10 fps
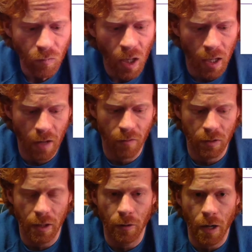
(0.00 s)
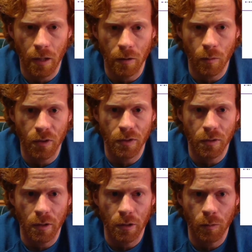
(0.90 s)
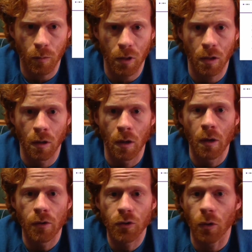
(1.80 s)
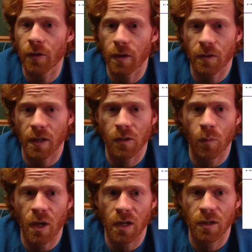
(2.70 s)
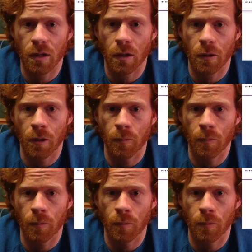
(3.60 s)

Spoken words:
I have it later on in the presentation, but so that's a basic